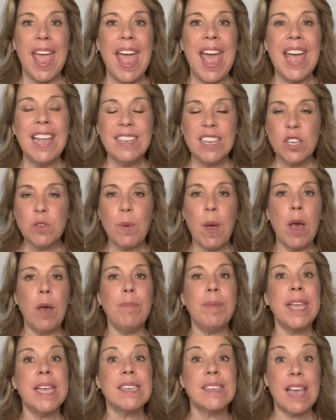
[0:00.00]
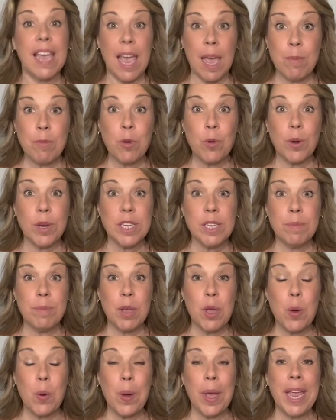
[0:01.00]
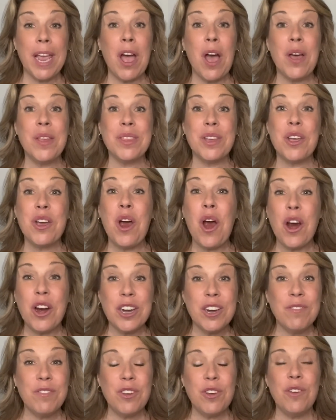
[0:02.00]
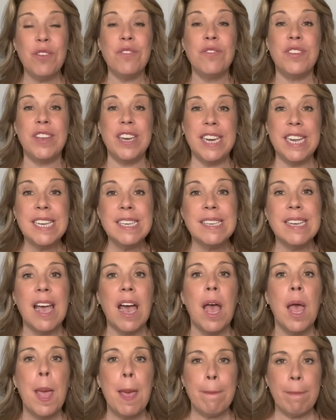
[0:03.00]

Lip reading: and as well, because I am going to be going on the Carnival Venezia,